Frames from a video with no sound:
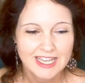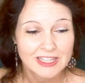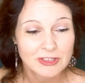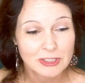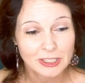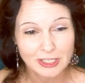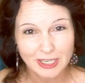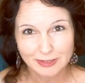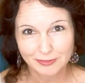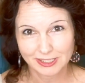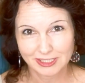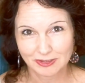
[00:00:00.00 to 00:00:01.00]
There's a lot
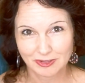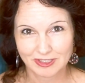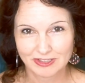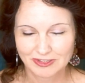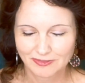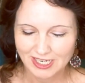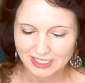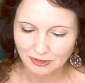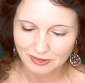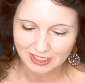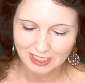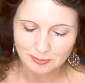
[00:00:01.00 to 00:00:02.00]
of illustrators of Anne
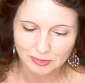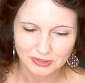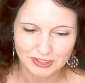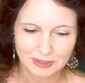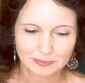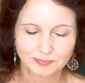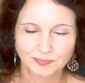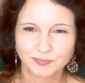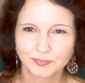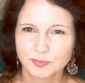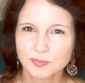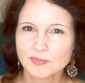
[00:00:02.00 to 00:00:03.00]
of Green Gables, so
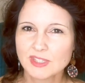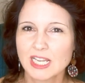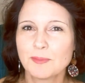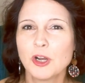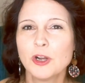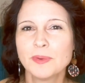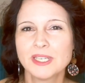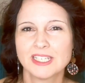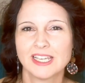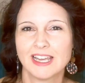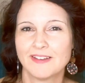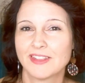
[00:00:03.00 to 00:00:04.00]
I'm hoping
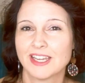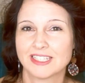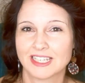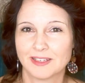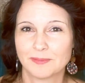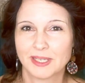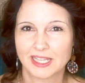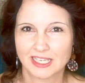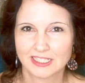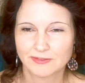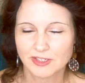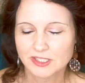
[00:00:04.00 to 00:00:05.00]
to have that done by the
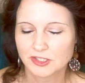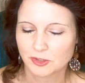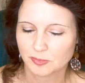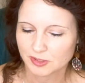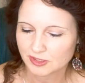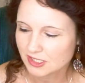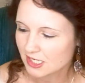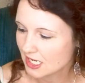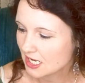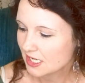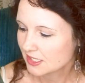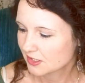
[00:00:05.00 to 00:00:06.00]
end of October.
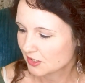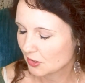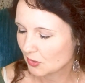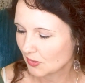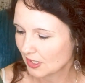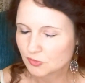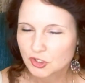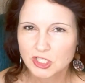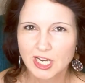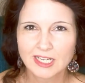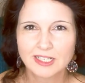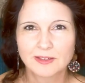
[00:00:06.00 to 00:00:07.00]
So
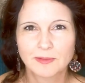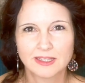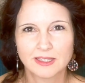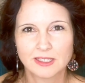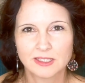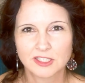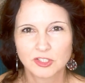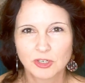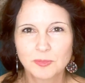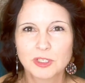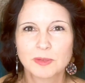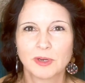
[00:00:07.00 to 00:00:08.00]
check the
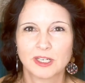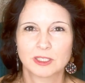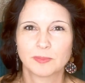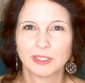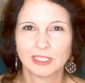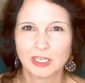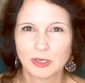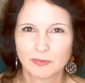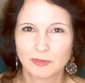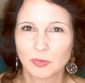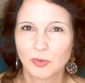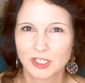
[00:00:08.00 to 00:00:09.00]
description box below
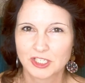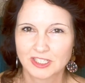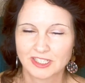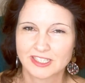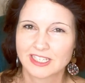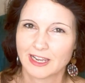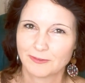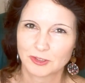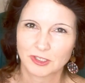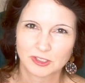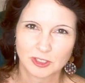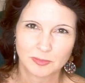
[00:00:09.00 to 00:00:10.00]
if you're watching this
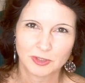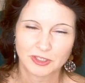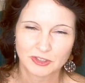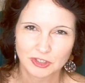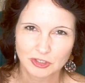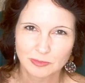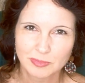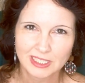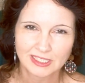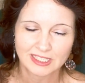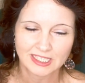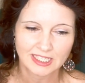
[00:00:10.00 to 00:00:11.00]
after October. There should be
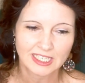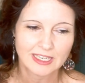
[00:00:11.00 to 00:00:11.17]
a link.